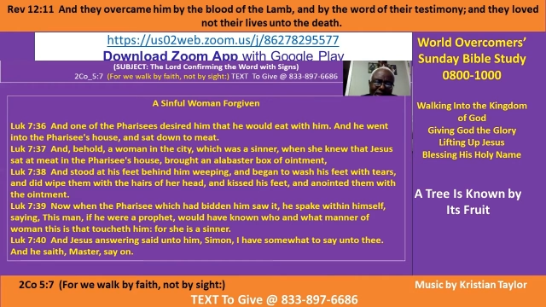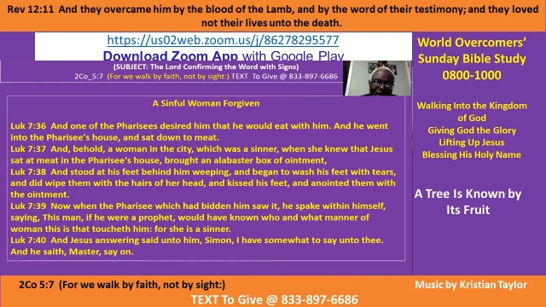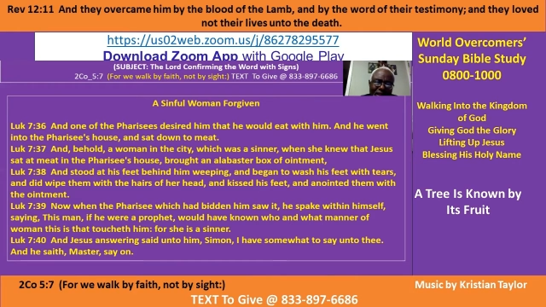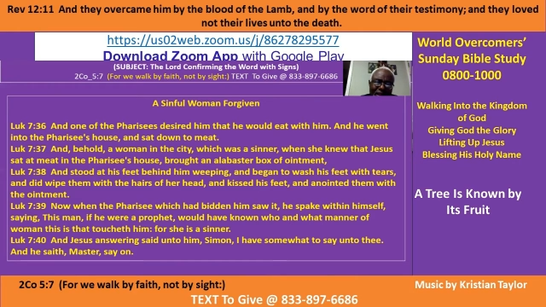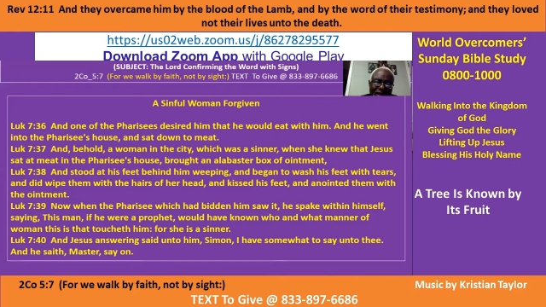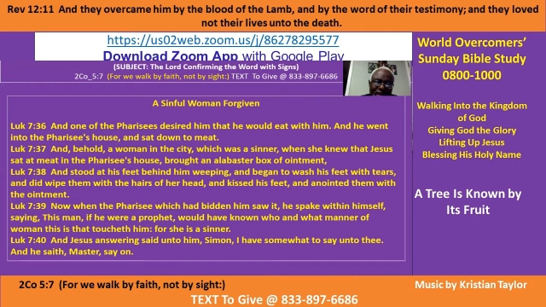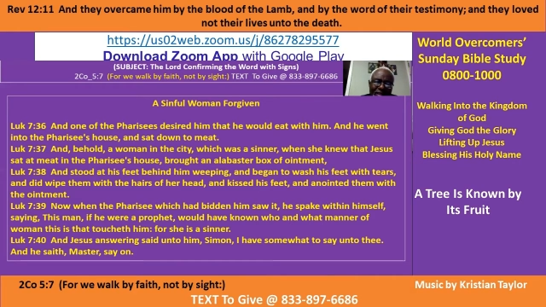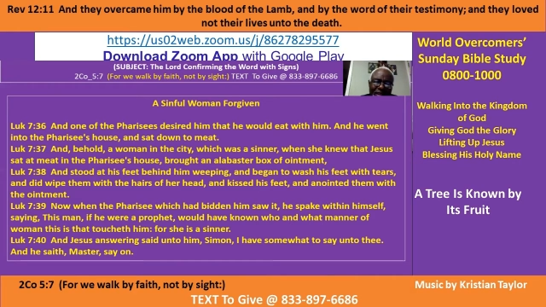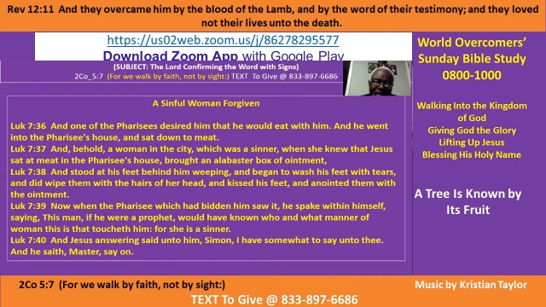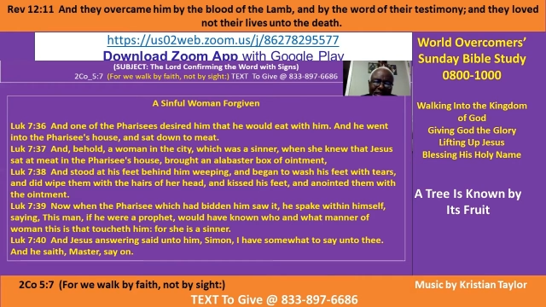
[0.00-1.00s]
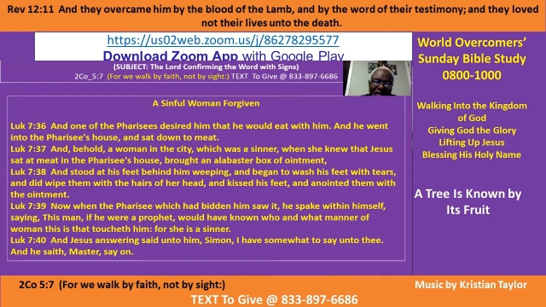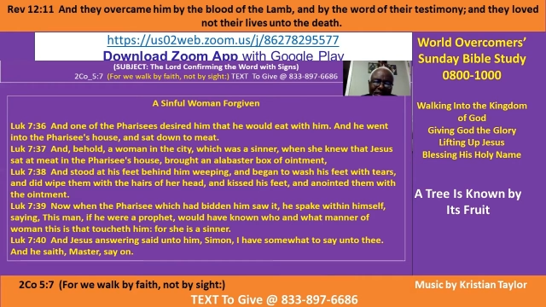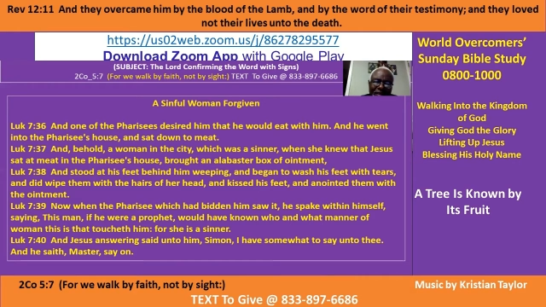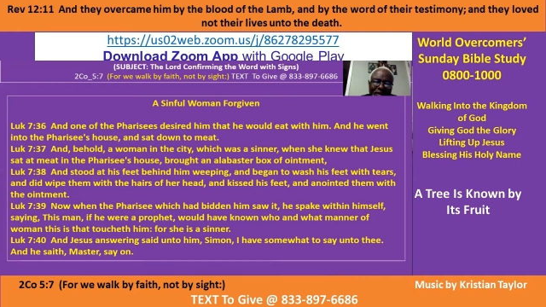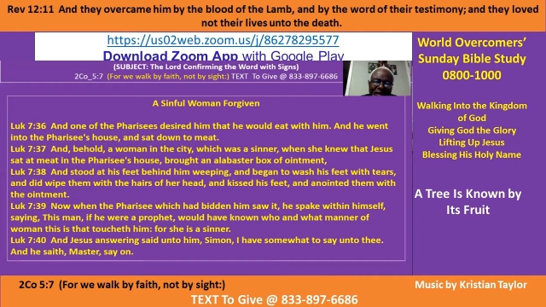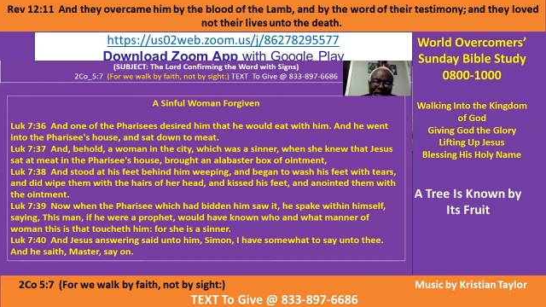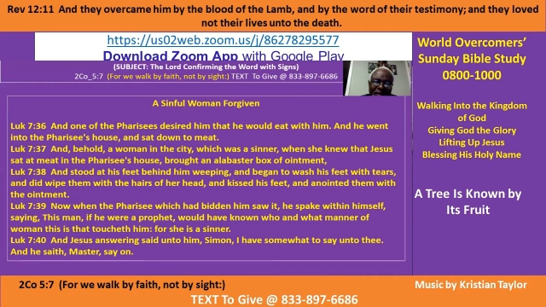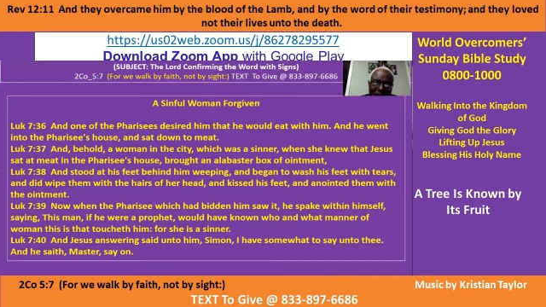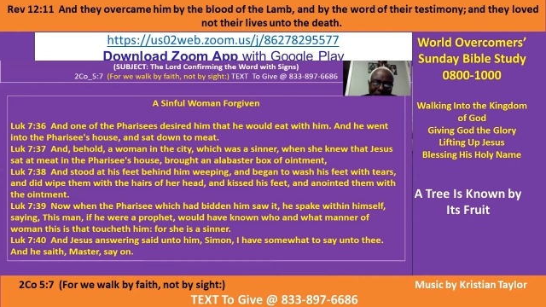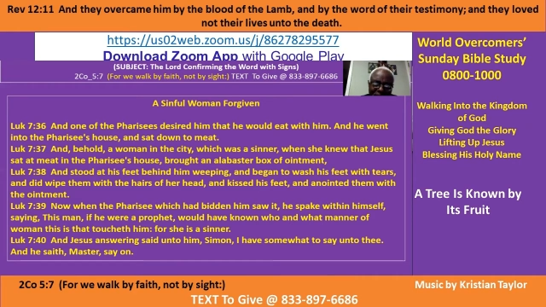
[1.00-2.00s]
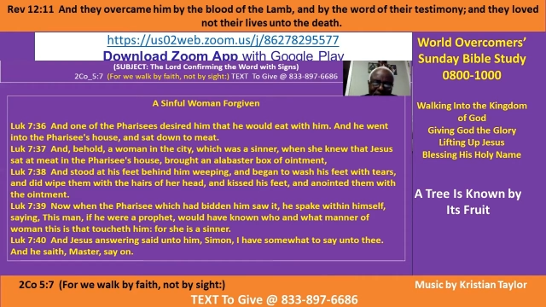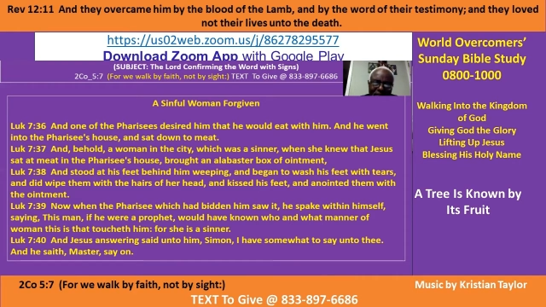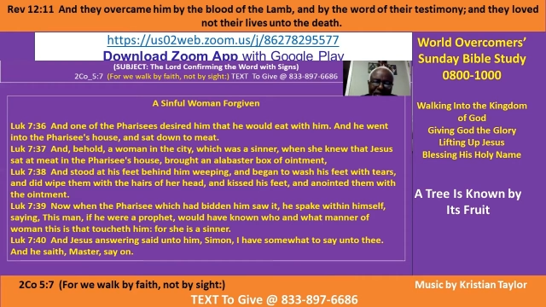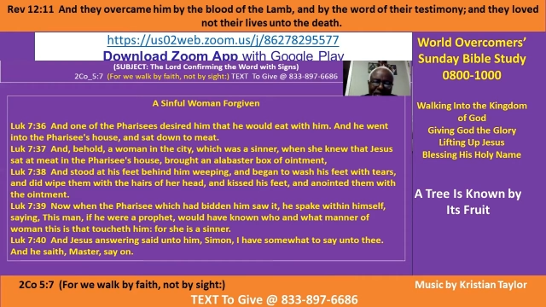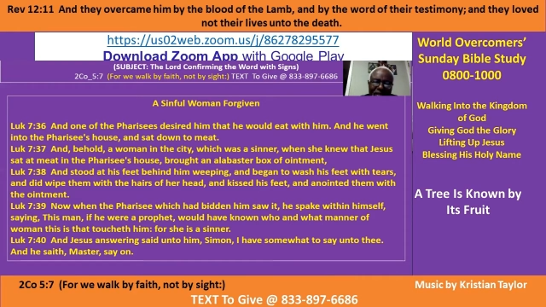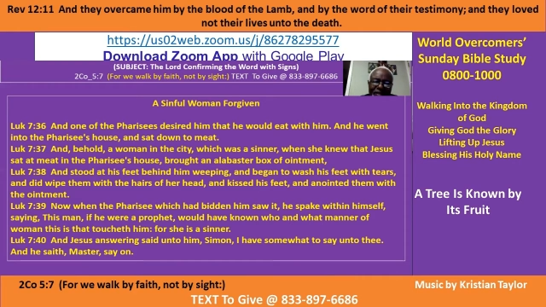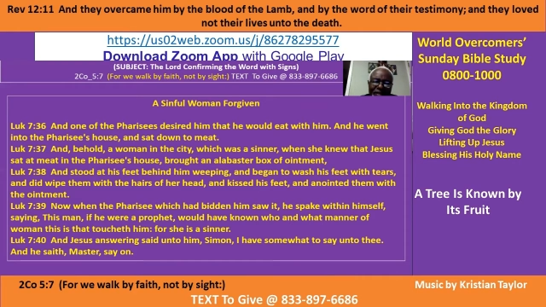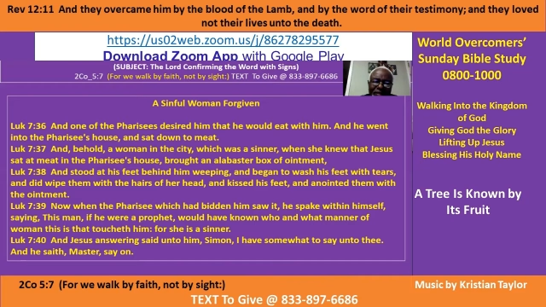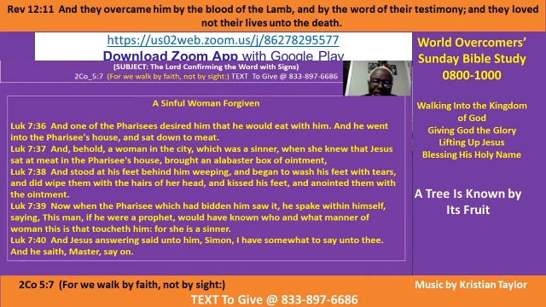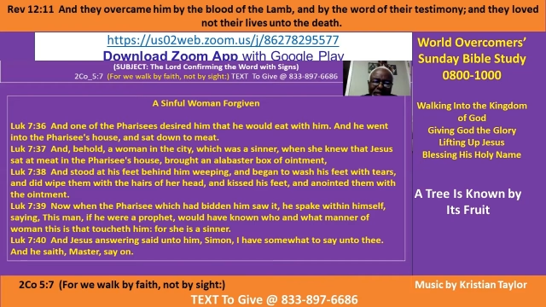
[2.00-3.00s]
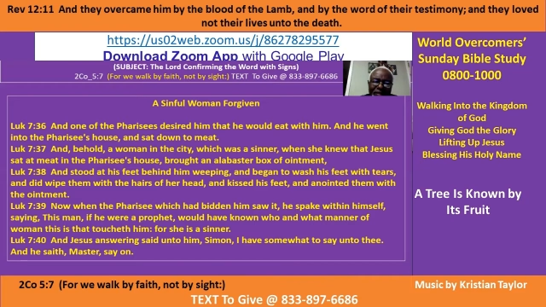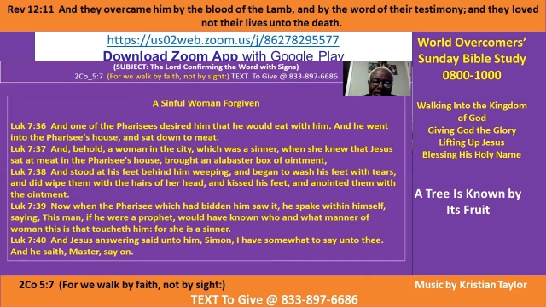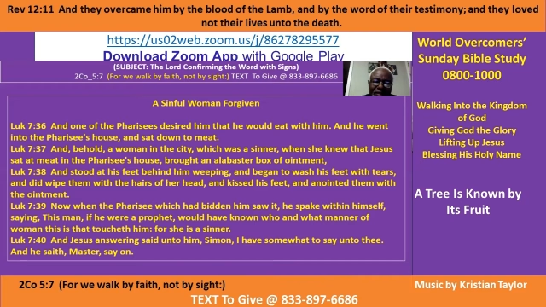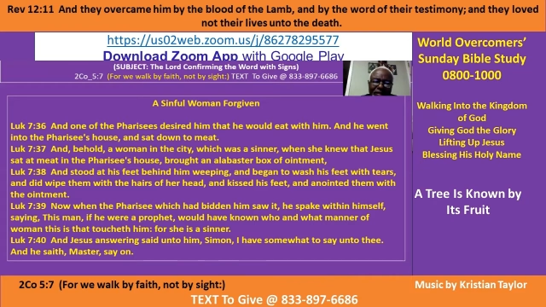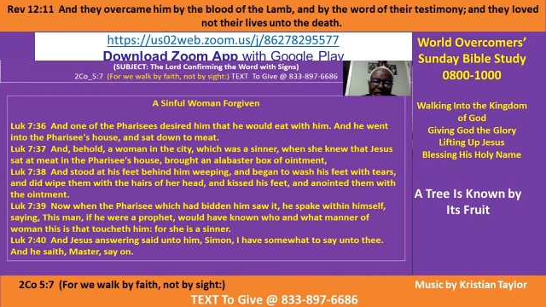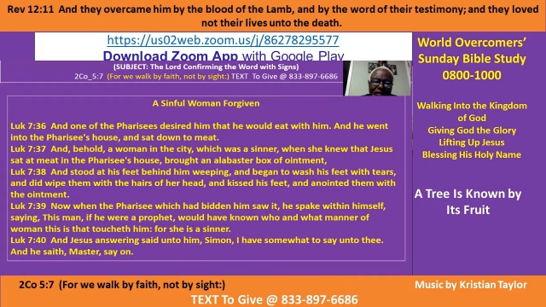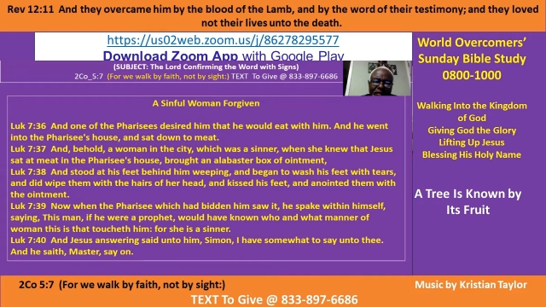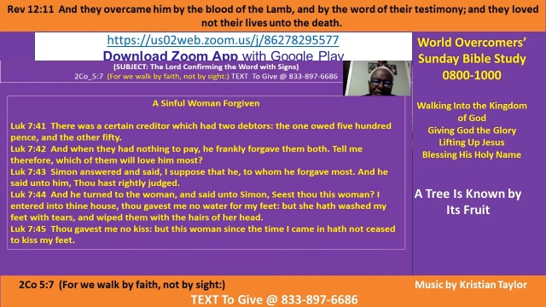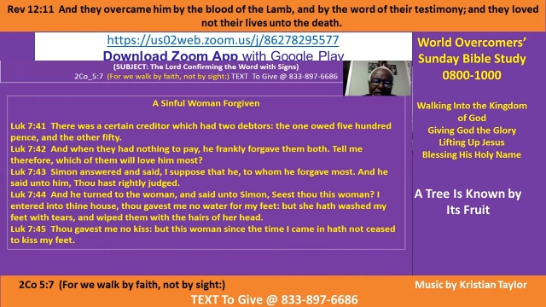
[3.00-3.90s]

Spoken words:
(no speaker visible)